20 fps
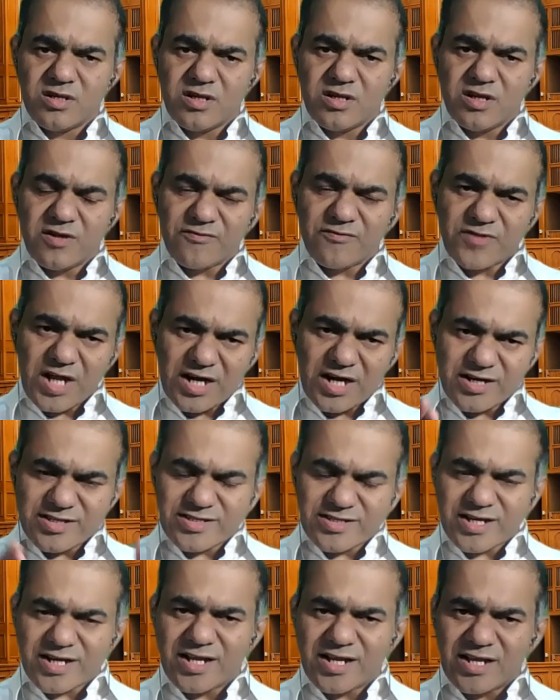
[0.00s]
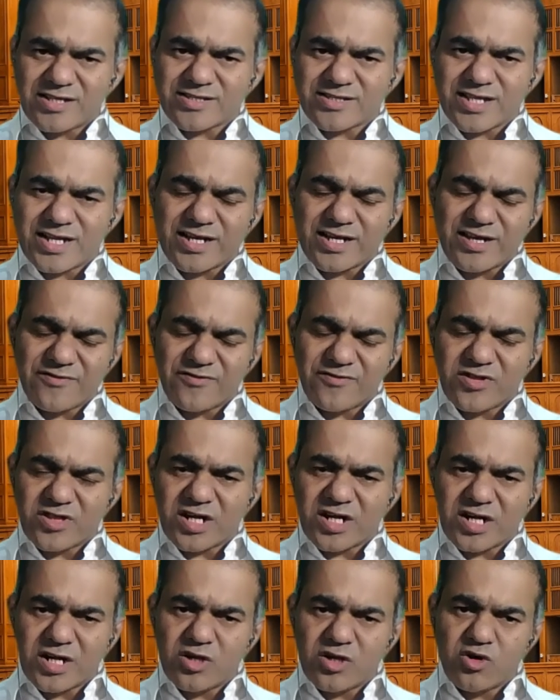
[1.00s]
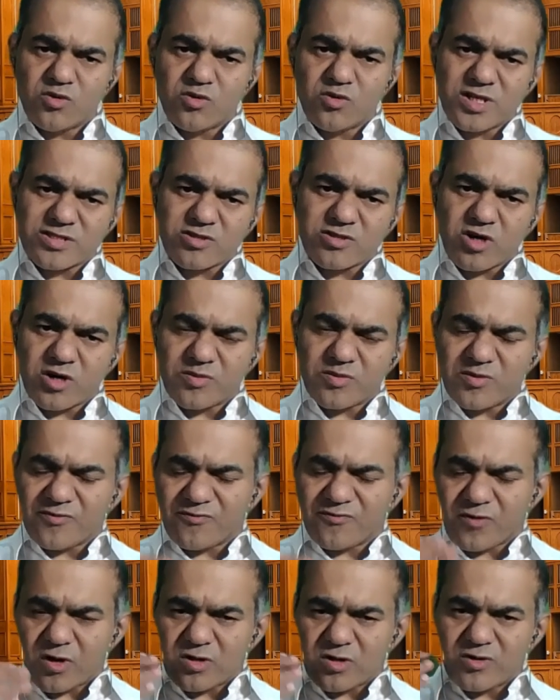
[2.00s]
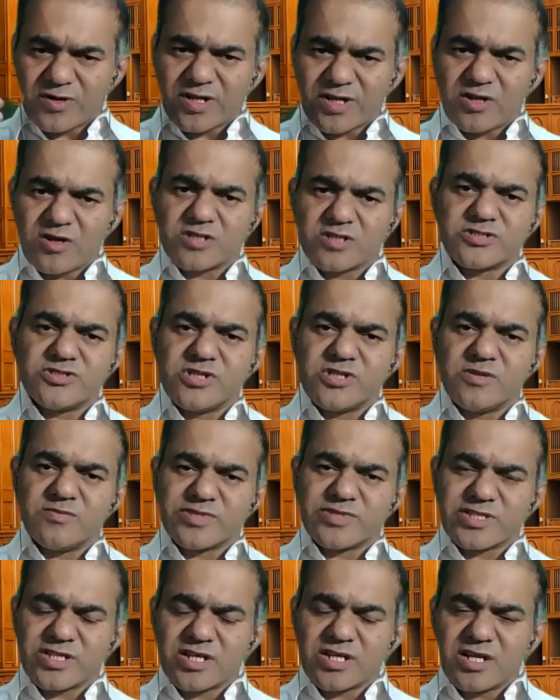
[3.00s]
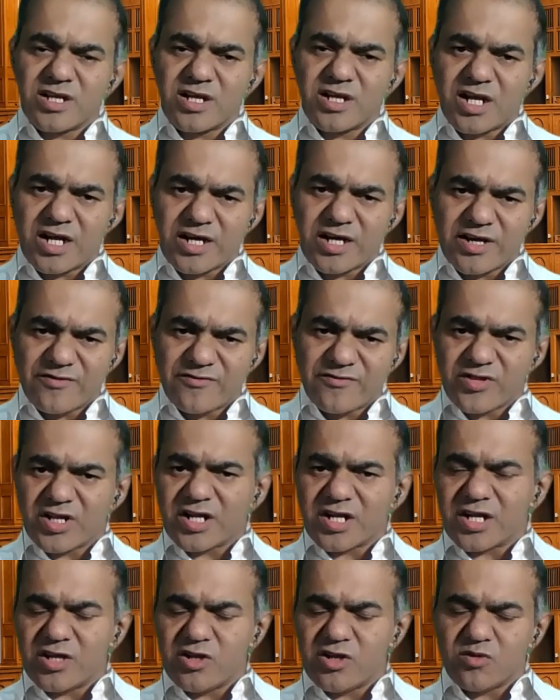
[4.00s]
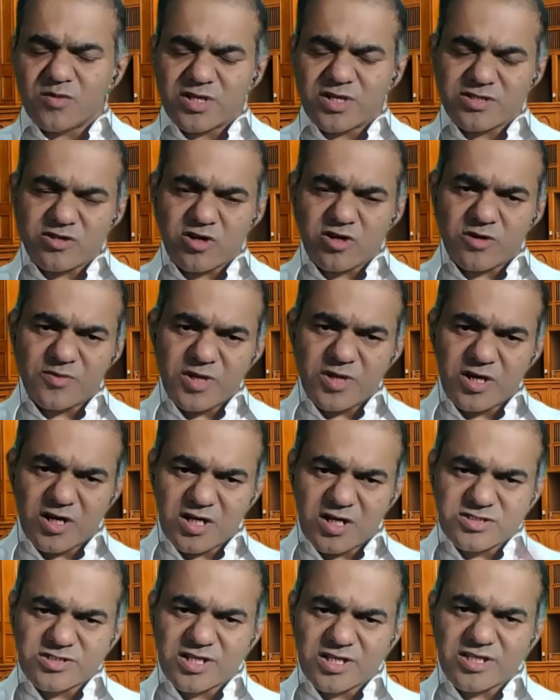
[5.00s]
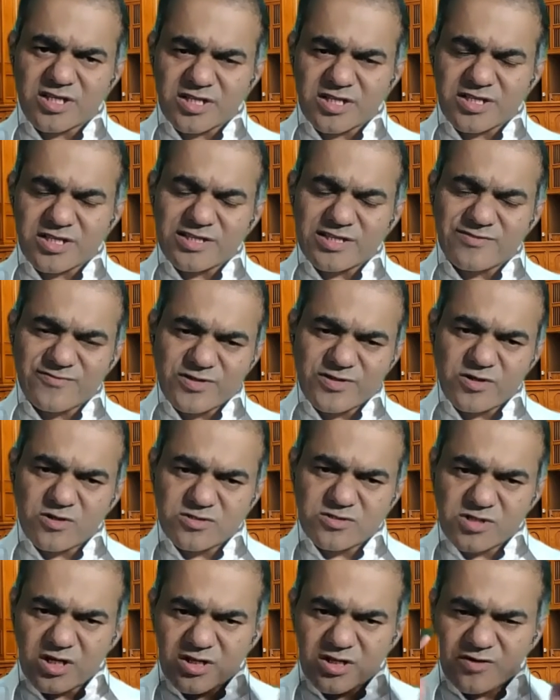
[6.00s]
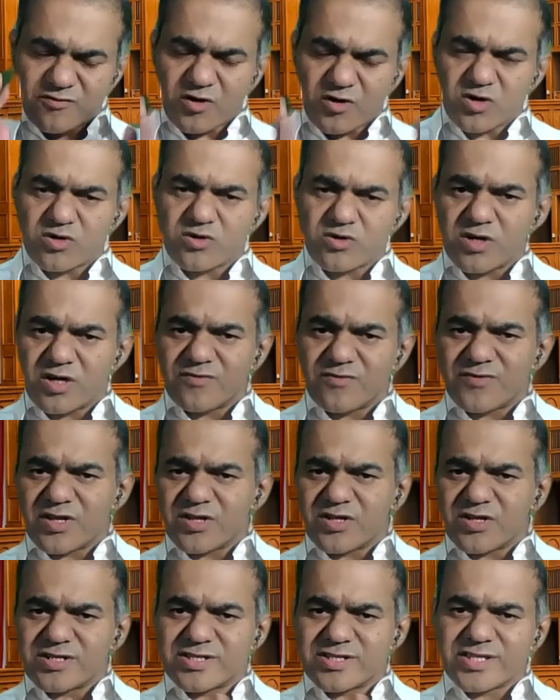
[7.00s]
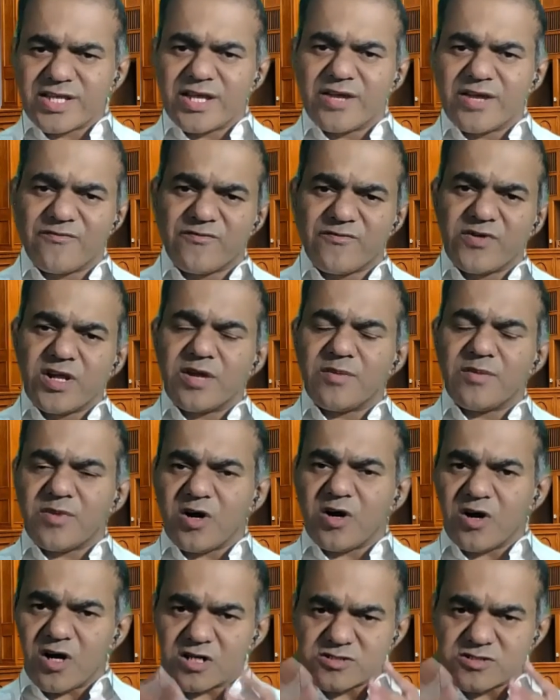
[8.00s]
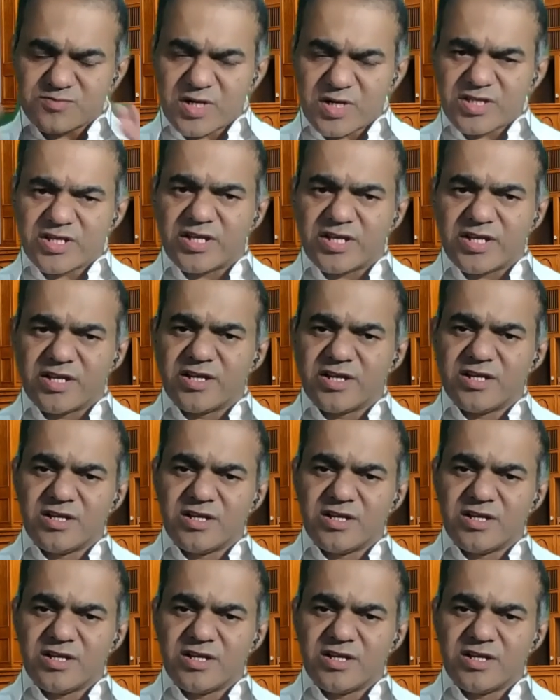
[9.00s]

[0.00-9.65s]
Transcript: If that is the case, then definitely you must not be following your dreams, and definitely you must not be earning the things which you really want to earn, whether it's name, fame, or money.